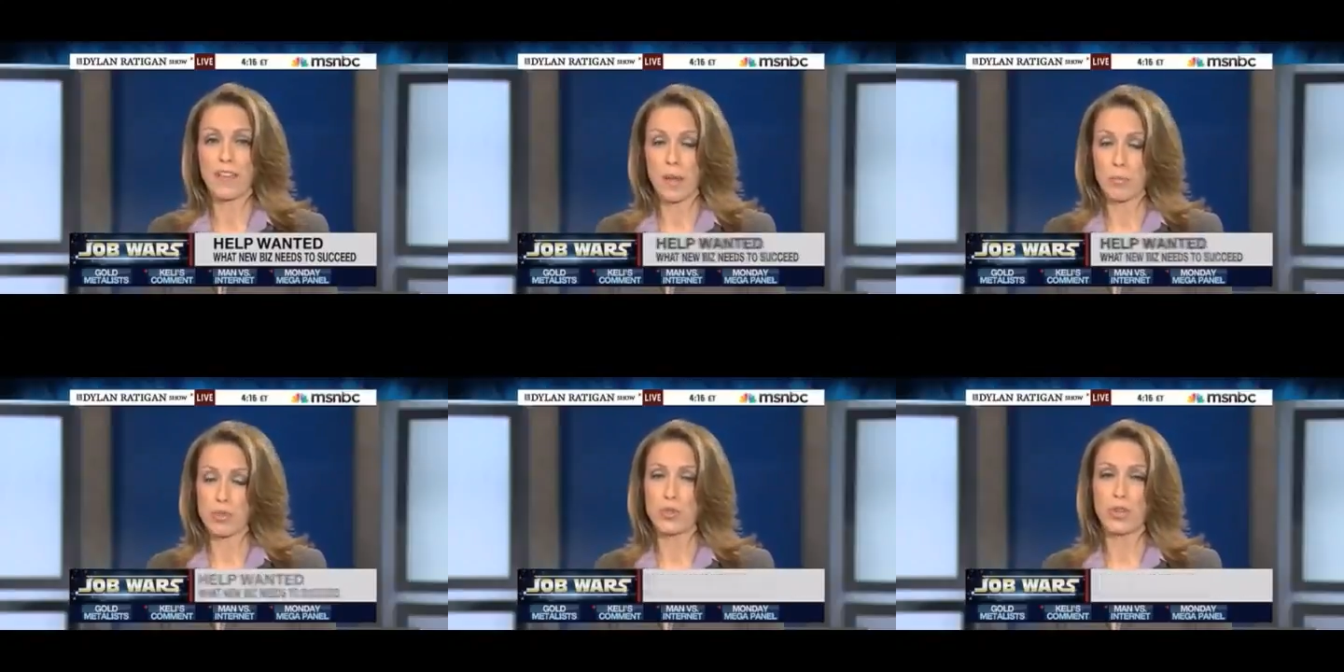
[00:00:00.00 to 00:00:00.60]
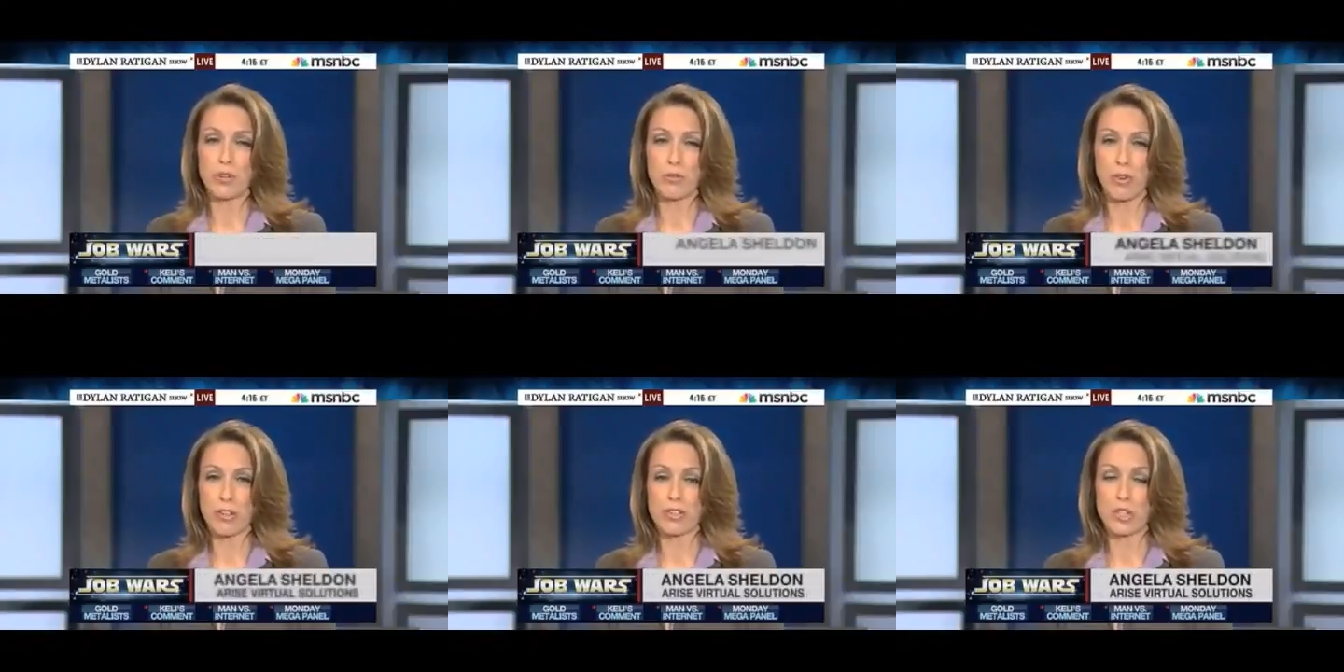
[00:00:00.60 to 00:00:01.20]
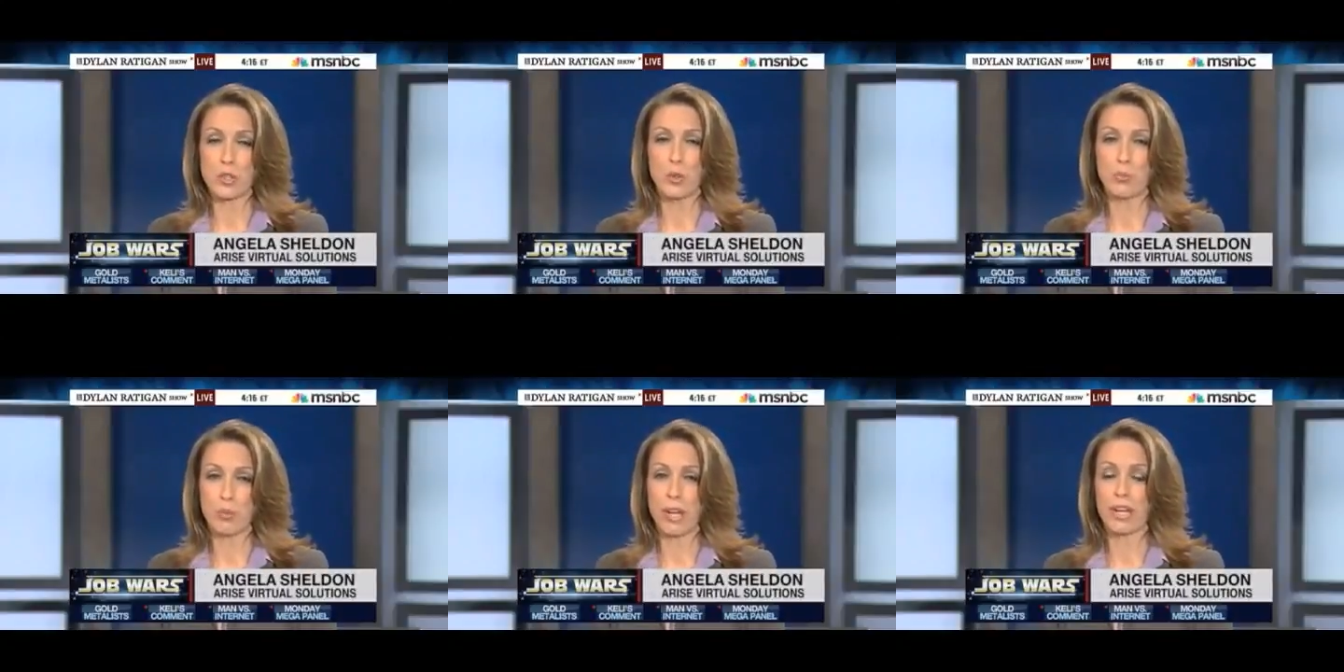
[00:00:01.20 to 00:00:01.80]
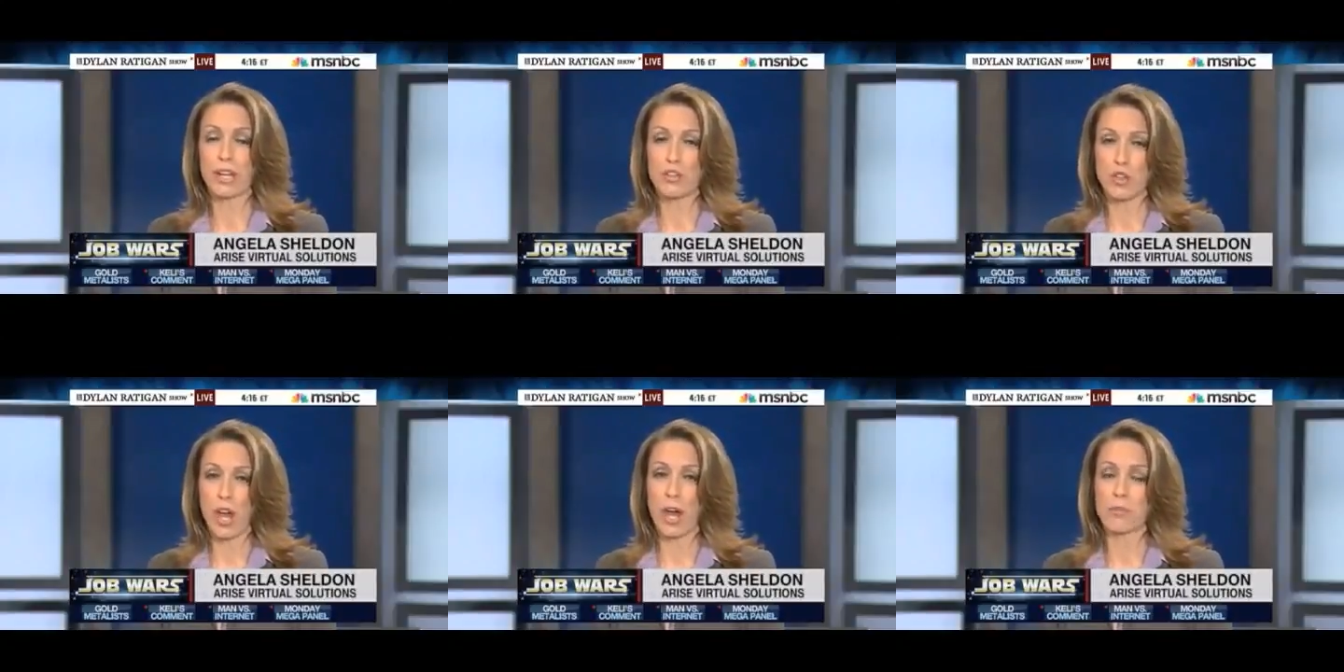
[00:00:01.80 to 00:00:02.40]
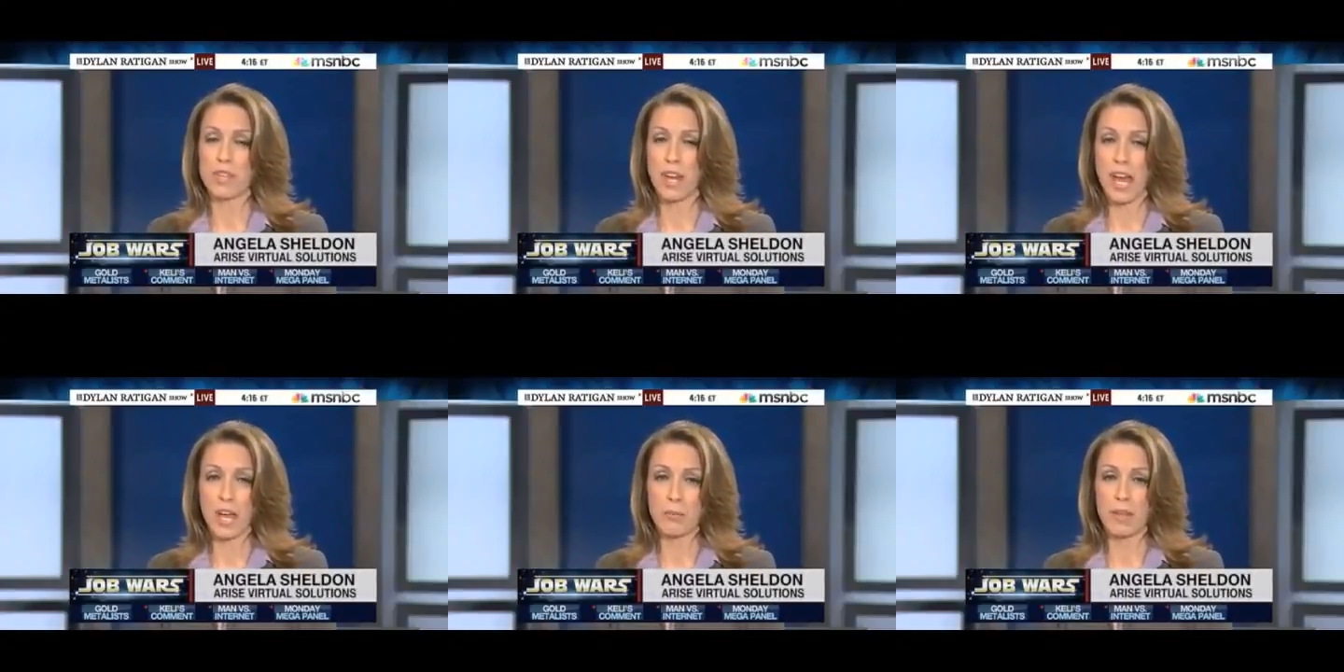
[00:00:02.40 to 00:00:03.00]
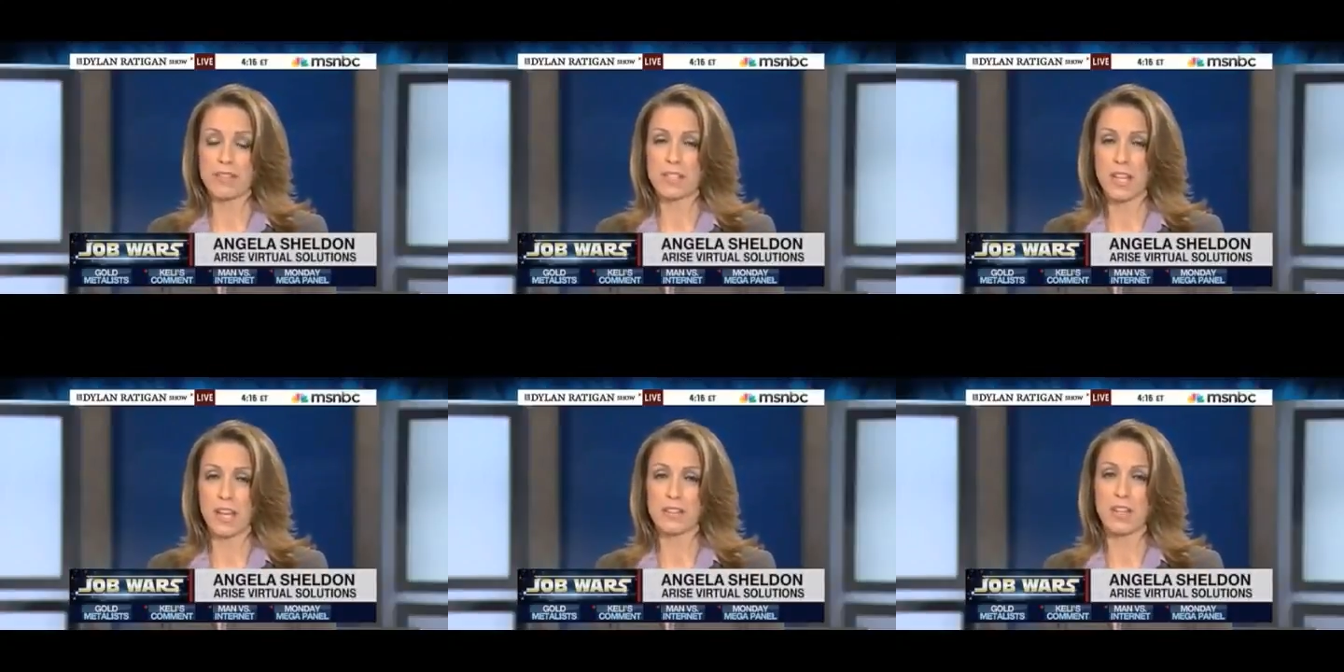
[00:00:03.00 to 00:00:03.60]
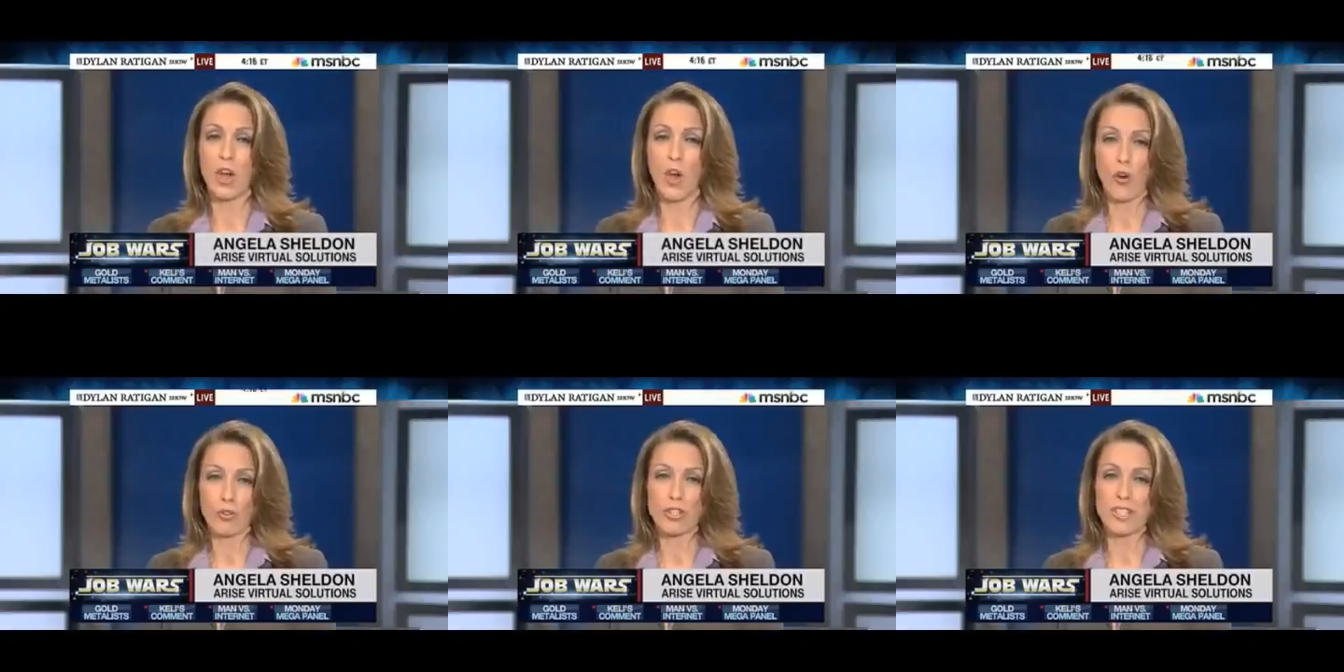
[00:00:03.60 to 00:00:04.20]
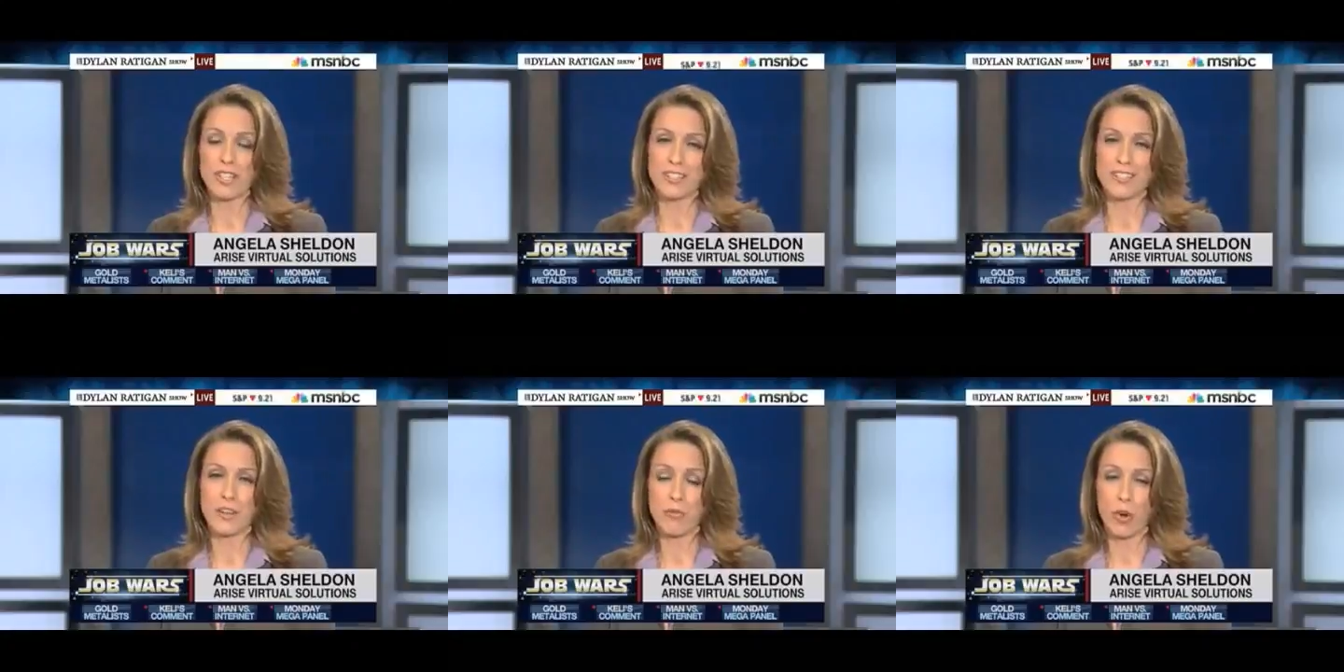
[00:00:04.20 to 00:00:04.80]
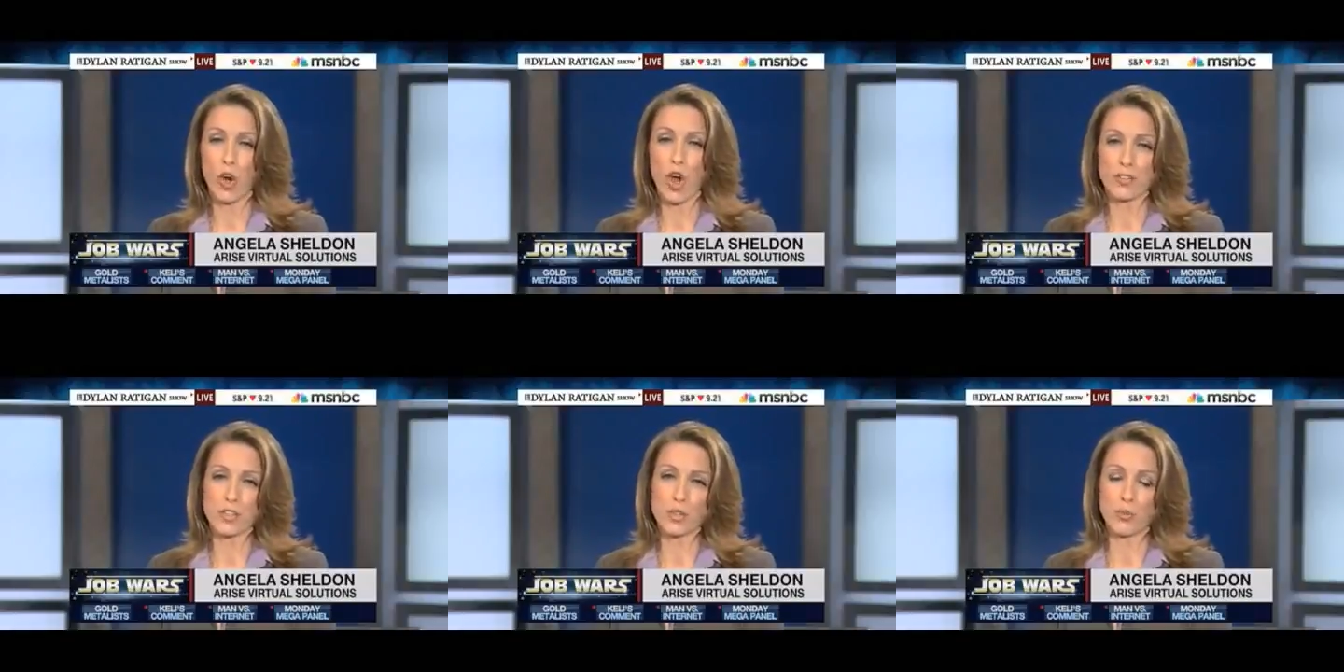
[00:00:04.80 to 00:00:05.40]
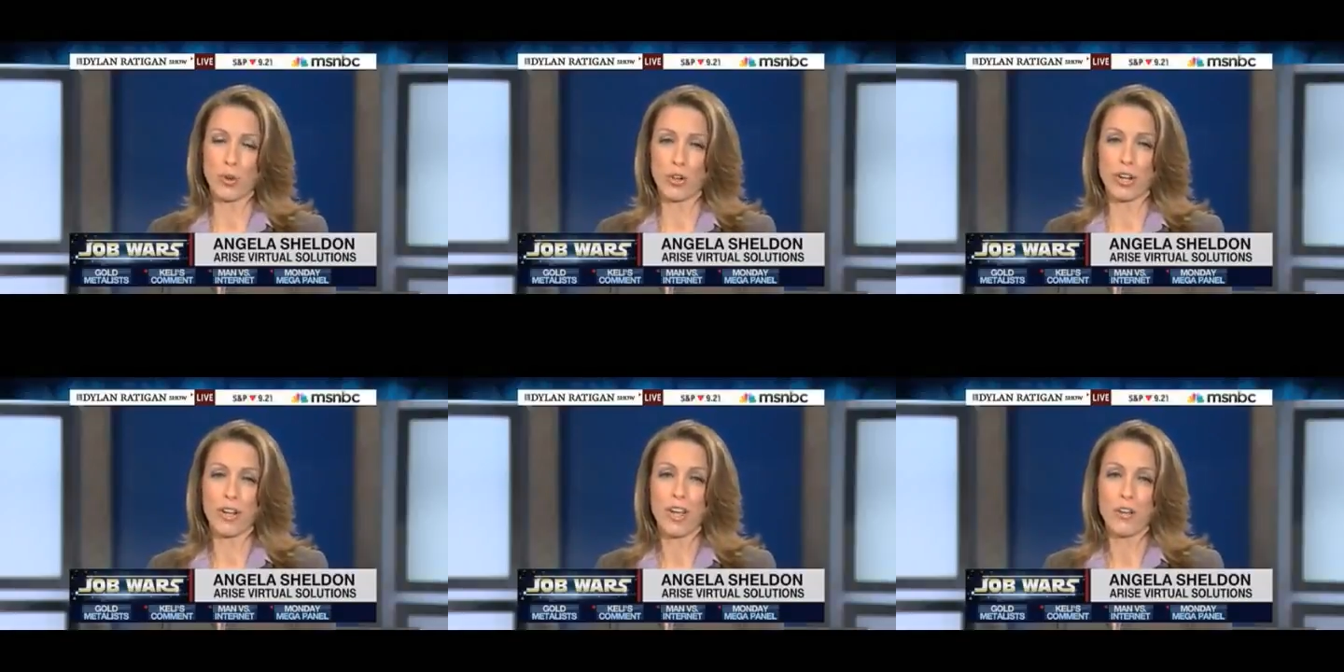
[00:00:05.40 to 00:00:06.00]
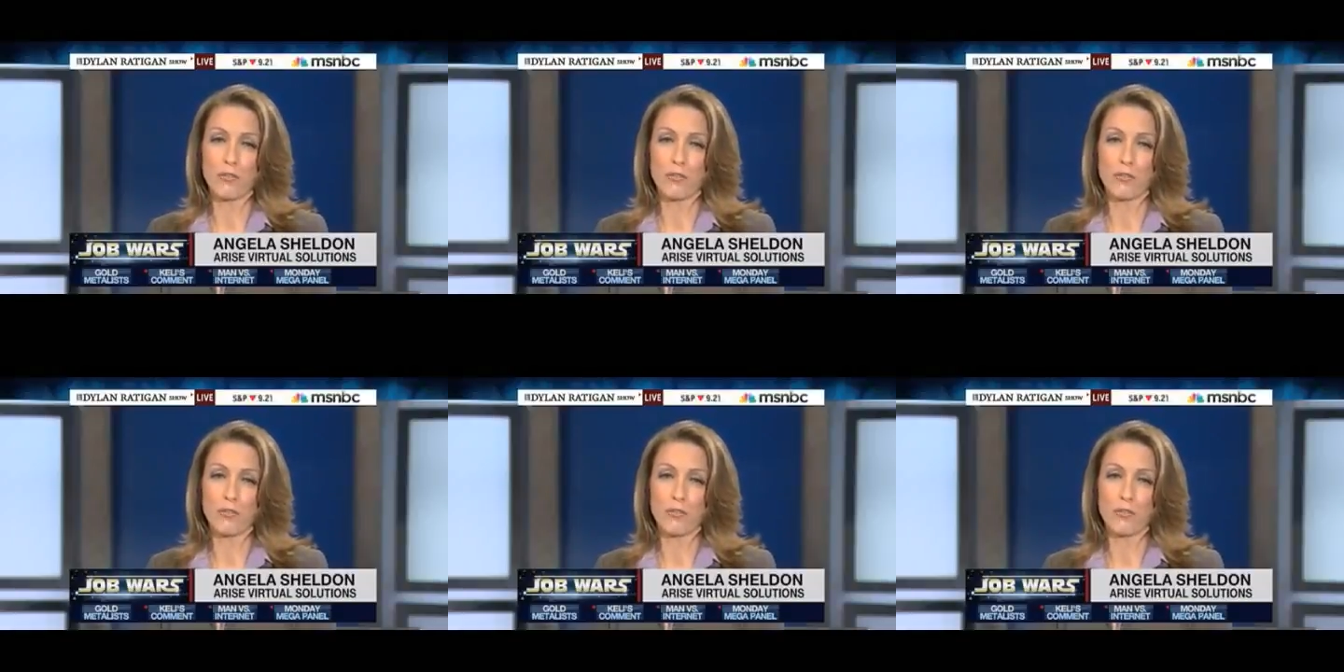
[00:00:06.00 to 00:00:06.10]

the opportunity for us to bring jobs that had been sent overseas for call center work,